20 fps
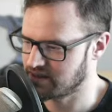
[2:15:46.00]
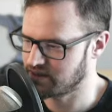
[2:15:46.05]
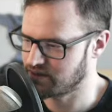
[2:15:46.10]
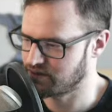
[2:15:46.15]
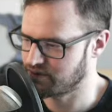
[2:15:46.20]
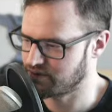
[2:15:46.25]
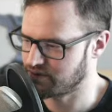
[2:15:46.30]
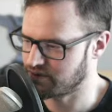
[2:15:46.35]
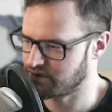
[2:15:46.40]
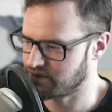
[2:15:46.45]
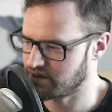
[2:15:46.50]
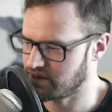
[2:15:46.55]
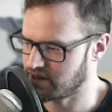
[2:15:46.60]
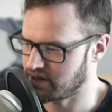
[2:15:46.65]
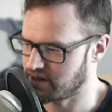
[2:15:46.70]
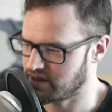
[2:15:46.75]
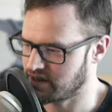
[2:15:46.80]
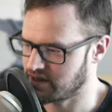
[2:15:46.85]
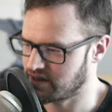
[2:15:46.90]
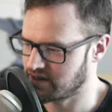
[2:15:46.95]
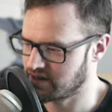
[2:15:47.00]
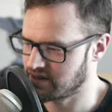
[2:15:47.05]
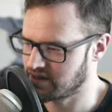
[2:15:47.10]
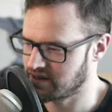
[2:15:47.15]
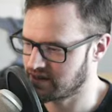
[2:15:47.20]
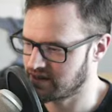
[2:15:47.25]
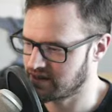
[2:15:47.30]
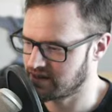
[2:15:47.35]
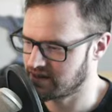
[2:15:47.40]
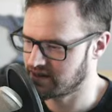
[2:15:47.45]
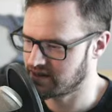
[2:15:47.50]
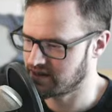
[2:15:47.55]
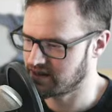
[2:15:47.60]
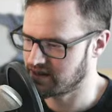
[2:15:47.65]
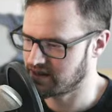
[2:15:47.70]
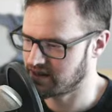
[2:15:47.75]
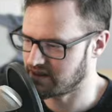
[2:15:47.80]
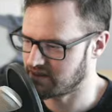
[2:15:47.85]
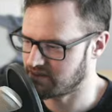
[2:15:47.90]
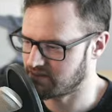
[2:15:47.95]
free
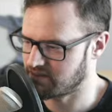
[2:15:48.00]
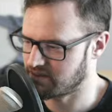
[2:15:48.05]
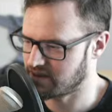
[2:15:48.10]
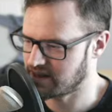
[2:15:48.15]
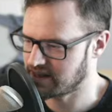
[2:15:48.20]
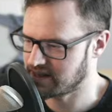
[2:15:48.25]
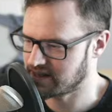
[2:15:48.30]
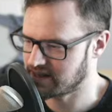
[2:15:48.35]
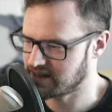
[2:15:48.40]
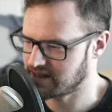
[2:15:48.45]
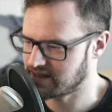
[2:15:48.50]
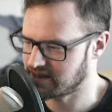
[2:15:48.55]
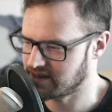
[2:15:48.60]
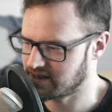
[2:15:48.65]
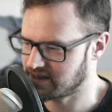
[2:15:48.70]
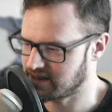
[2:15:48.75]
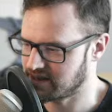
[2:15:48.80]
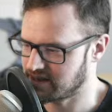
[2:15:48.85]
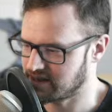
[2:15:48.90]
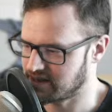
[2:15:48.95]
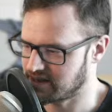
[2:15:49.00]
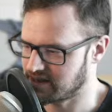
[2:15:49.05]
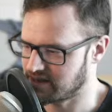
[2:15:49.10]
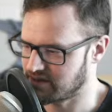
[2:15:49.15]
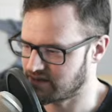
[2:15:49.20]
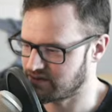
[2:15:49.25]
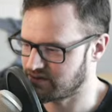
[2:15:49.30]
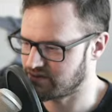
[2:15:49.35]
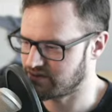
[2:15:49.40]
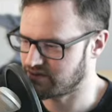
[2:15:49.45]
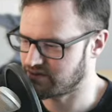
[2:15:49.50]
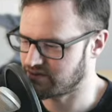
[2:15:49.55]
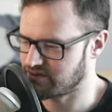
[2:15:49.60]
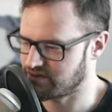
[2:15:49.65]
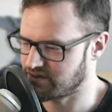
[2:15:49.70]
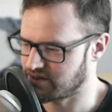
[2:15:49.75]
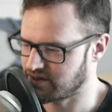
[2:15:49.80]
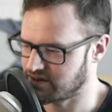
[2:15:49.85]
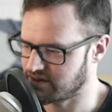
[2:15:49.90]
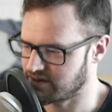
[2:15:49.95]
and right tangent,
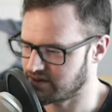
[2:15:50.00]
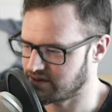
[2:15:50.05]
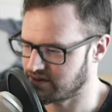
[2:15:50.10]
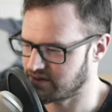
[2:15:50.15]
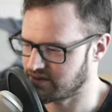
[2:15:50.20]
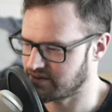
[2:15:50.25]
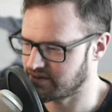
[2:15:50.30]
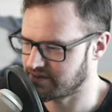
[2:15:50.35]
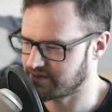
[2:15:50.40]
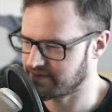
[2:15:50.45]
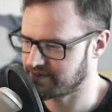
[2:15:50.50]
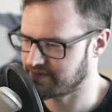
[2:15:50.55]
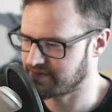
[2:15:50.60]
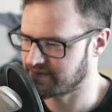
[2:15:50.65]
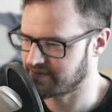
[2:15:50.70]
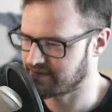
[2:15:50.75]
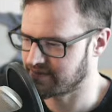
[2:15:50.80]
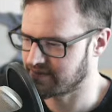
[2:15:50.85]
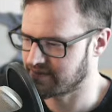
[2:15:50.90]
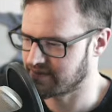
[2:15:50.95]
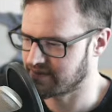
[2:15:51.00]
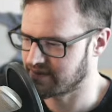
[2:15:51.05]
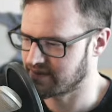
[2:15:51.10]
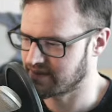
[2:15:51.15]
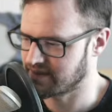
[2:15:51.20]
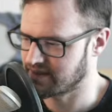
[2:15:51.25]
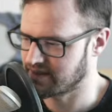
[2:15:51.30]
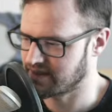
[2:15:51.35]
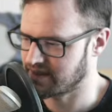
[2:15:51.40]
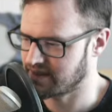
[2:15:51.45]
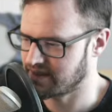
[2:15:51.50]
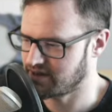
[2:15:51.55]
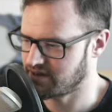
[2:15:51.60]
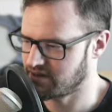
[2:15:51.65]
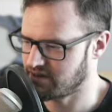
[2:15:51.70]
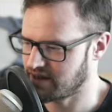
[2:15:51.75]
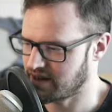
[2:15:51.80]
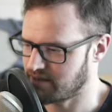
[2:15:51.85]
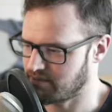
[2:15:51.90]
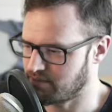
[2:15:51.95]
I don't know
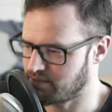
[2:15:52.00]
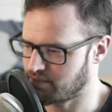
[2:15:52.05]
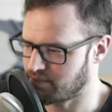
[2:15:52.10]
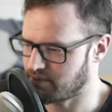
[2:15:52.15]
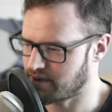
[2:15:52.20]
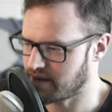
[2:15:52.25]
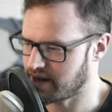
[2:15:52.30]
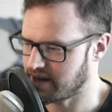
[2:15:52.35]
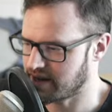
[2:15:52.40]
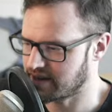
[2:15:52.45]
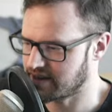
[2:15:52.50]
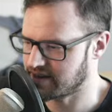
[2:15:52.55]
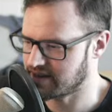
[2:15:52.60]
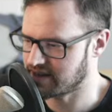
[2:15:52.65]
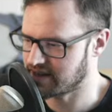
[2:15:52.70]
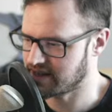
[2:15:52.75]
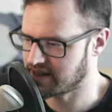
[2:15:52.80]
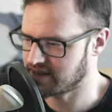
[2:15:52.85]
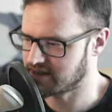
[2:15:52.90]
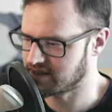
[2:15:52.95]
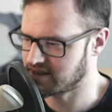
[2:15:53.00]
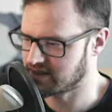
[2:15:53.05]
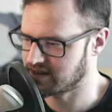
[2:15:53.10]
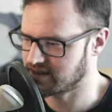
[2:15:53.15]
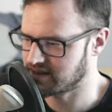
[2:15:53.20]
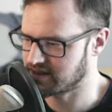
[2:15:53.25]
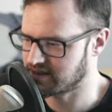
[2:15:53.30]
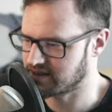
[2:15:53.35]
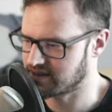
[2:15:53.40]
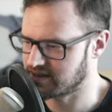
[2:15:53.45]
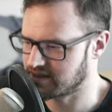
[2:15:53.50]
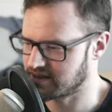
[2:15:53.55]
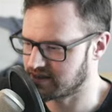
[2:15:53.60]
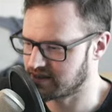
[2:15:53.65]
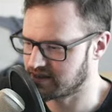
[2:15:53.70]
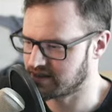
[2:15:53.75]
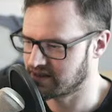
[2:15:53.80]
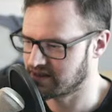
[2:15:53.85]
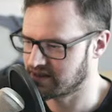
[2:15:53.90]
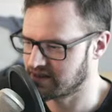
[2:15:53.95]
how to break the tangents.
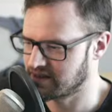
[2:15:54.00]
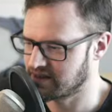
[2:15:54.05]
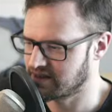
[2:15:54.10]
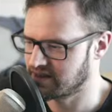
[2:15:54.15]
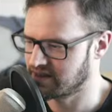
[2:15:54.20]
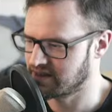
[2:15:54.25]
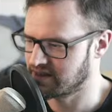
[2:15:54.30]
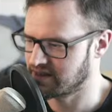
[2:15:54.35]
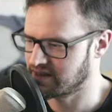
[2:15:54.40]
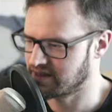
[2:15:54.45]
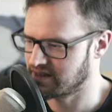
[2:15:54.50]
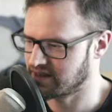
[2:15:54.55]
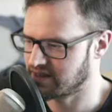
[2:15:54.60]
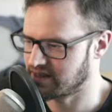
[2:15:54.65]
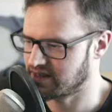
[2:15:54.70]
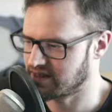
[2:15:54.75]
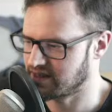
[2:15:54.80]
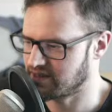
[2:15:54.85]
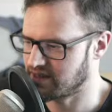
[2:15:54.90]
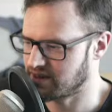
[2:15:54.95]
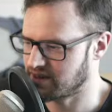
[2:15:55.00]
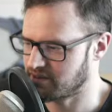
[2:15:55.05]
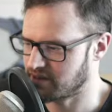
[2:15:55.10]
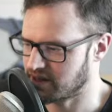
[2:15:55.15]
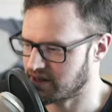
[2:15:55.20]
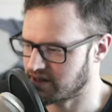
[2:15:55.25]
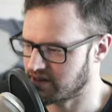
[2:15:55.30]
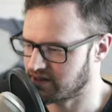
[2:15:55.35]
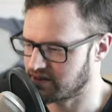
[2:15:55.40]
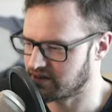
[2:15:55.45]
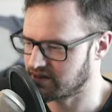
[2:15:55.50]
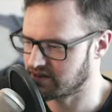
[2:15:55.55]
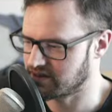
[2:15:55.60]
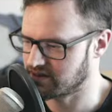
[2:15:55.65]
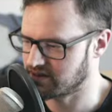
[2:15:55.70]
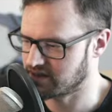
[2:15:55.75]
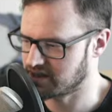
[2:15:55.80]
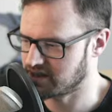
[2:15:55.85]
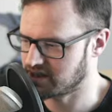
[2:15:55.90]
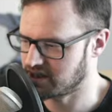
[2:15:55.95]
Linear, there we go.
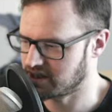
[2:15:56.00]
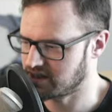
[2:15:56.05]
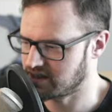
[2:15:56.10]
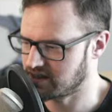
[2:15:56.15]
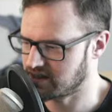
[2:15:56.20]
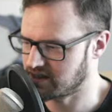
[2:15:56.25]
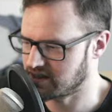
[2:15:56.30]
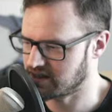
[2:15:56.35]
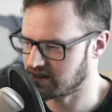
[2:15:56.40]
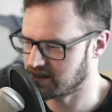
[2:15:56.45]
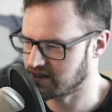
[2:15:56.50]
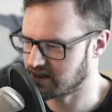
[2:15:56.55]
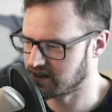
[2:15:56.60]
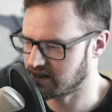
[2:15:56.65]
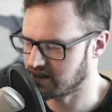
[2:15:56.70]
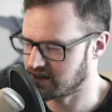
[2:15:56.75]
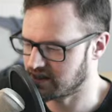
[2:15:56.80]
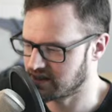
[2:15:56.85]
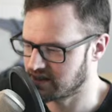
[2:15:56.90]
So I changed it to linear.